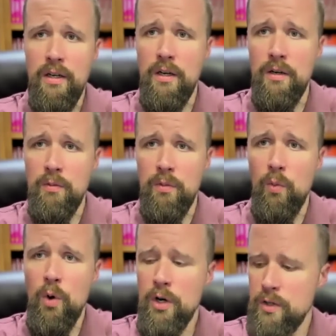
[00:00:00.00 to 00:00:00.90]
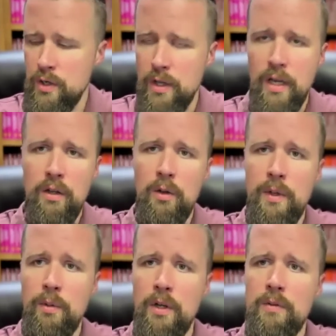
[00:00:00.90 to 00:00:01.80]
Uh, walk us into that a little
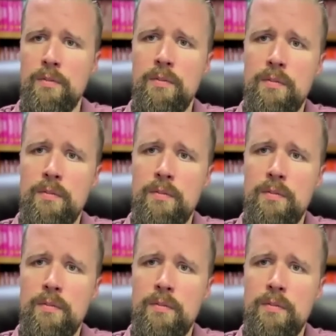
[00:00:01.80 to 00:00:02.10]
bit, brother.